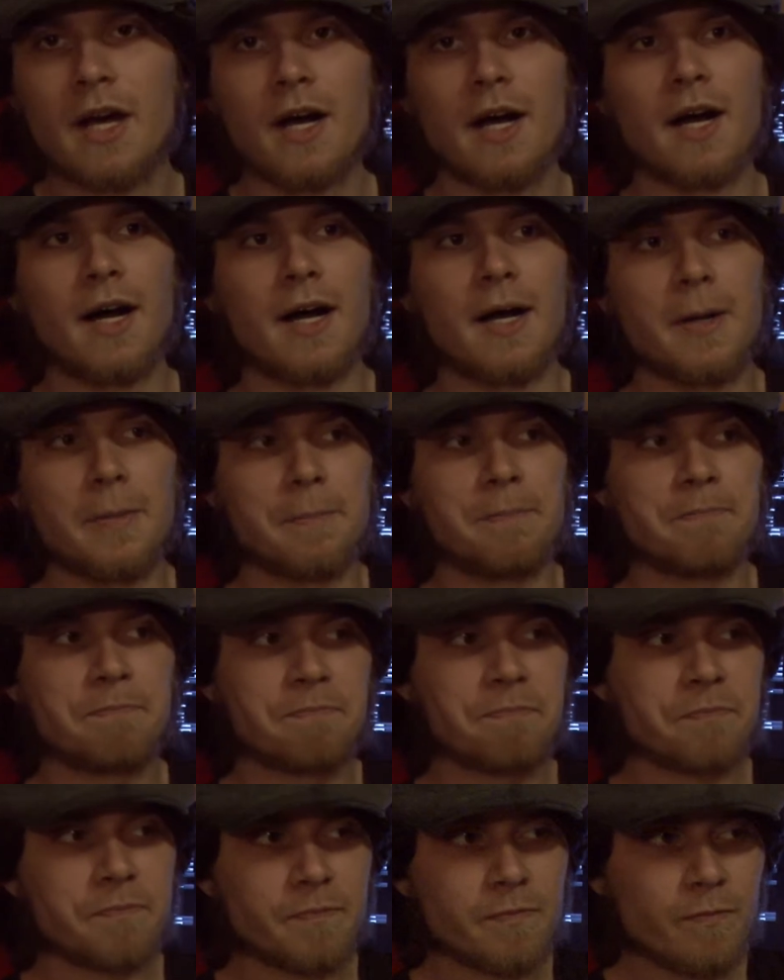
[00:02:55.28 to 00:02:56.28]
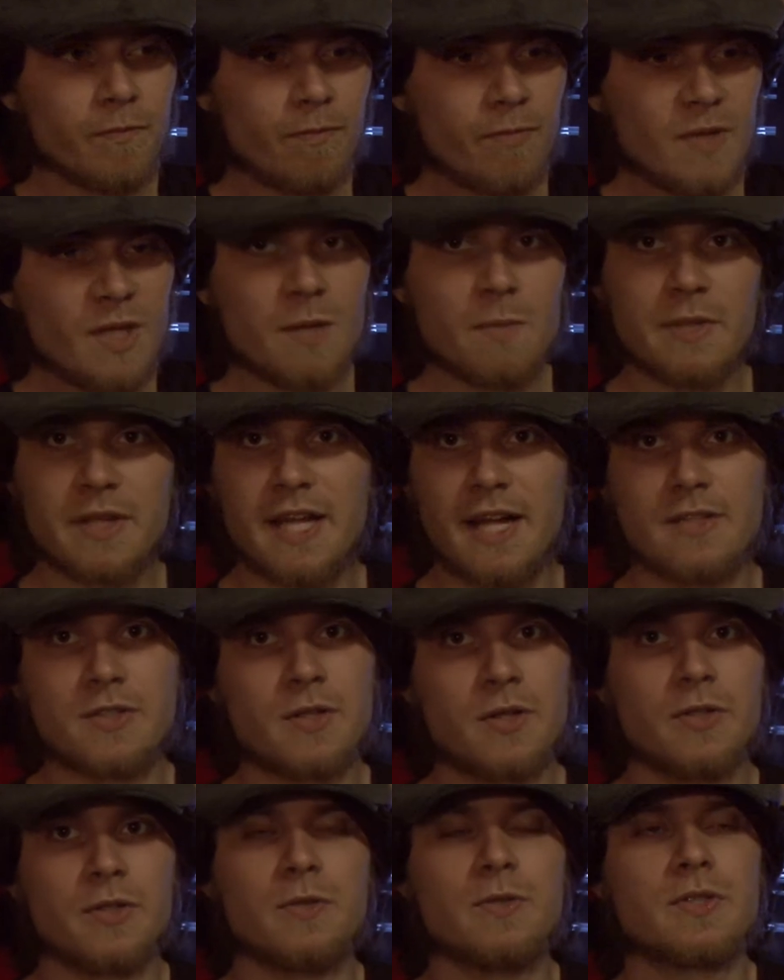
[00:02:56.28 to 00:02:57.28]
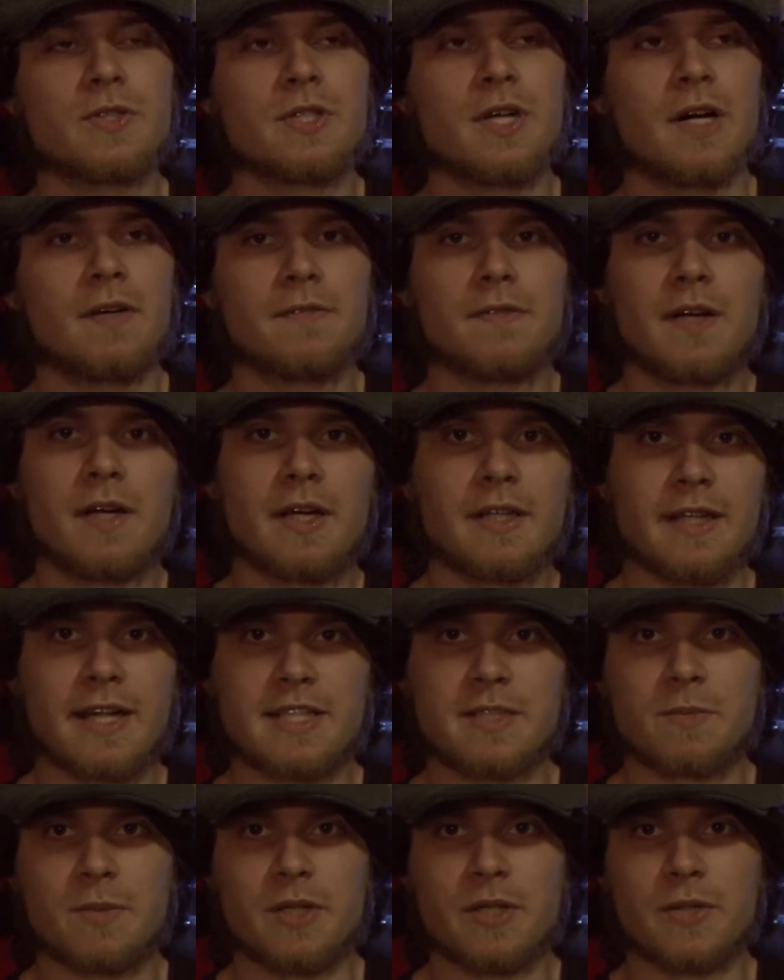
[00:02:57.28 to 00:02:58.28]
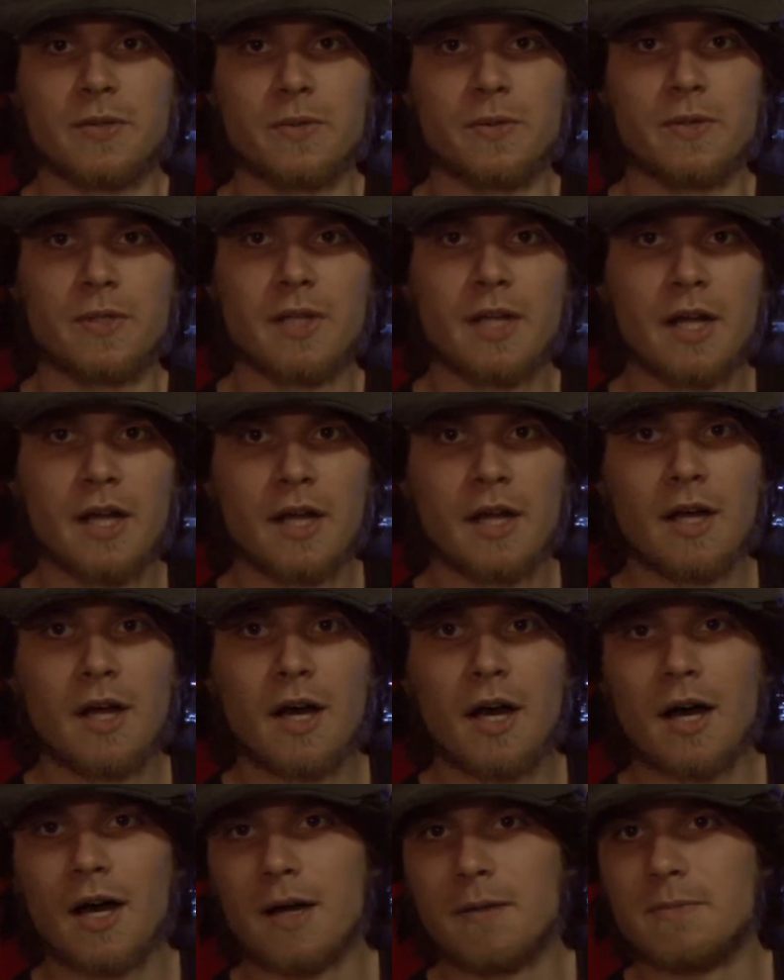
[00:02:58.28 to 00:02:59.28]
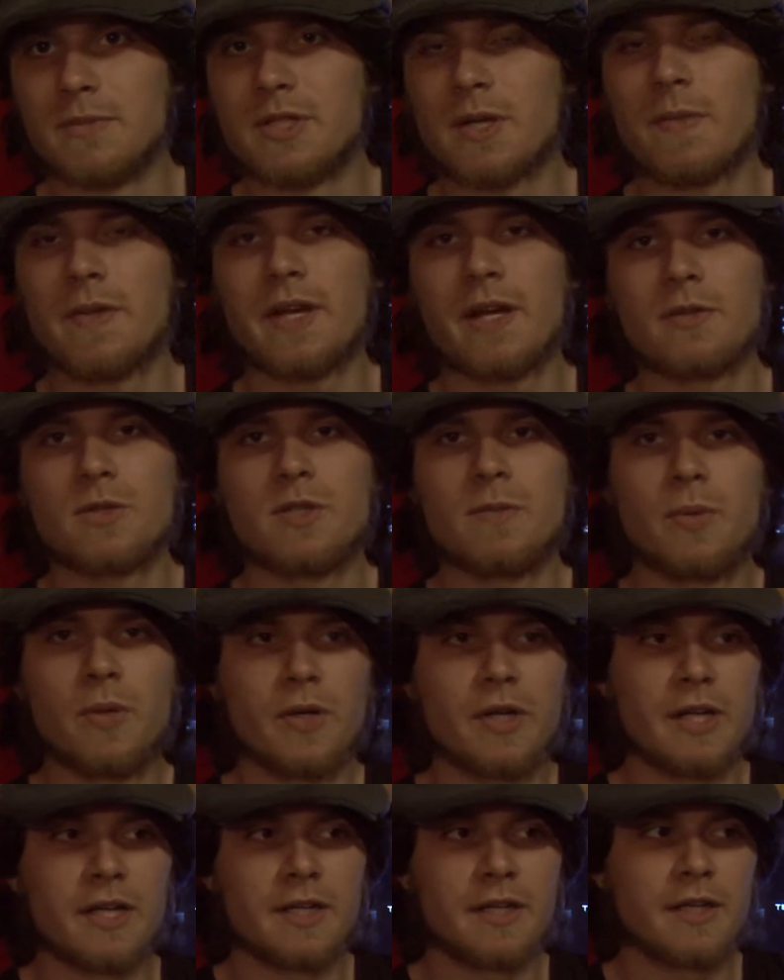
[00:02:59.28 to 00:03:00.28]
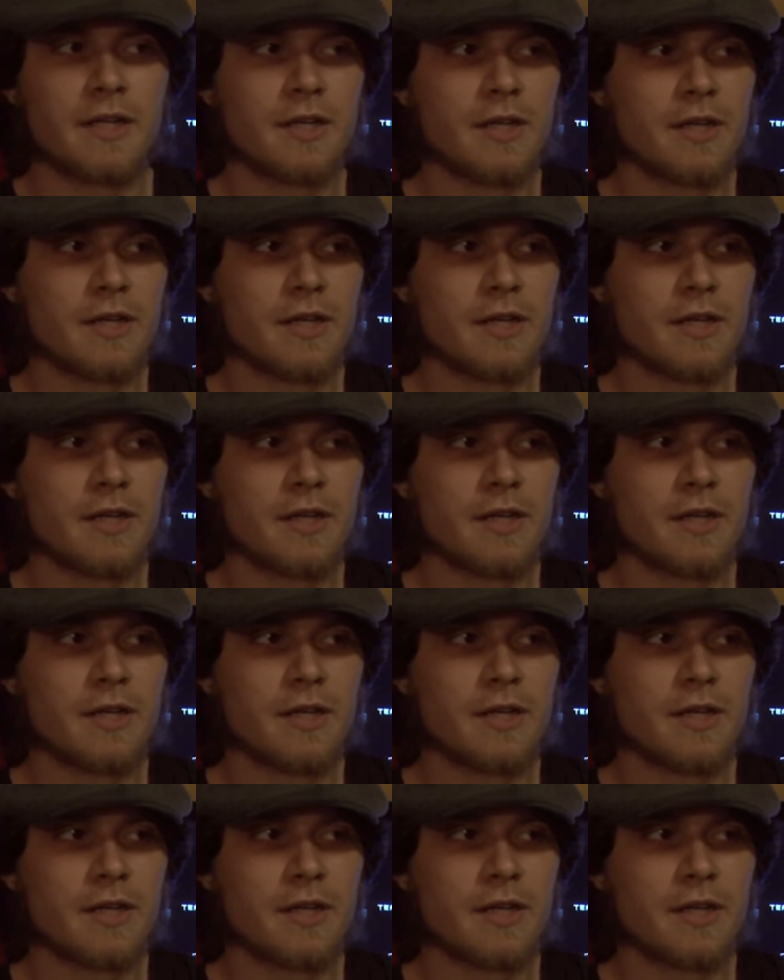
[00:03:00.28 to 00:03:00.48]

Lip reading: but that's all new stuff, and that's pretty cool. Something else you put in